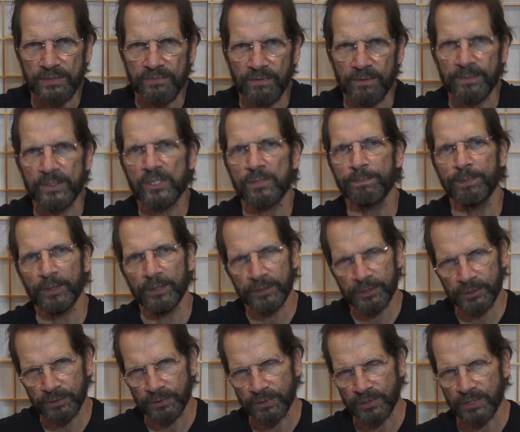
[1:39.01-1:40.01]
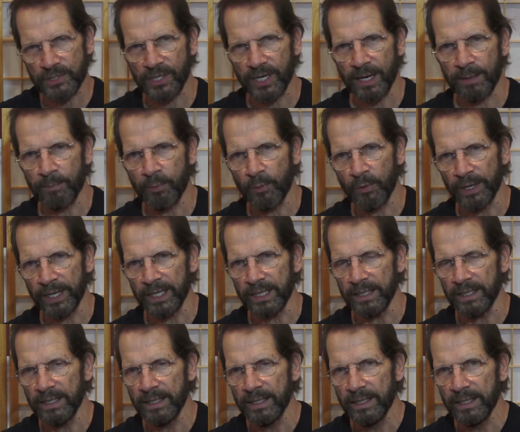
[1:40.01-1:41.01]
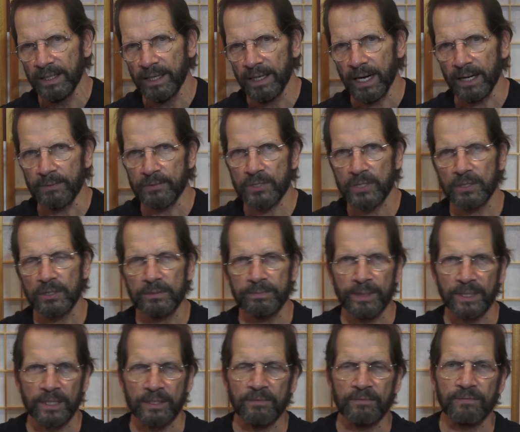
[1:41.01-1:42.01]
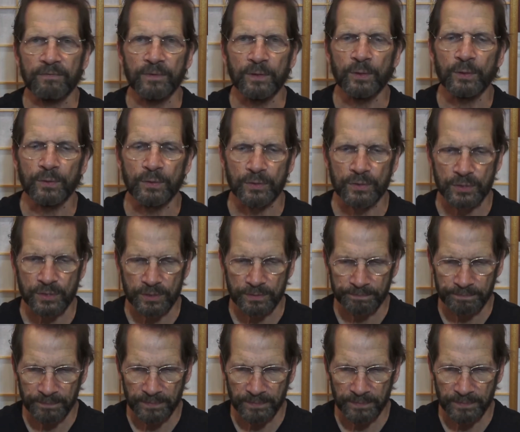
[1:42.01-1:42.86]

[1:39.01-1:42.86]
from a spiritual standpoint, I was a little bit confused.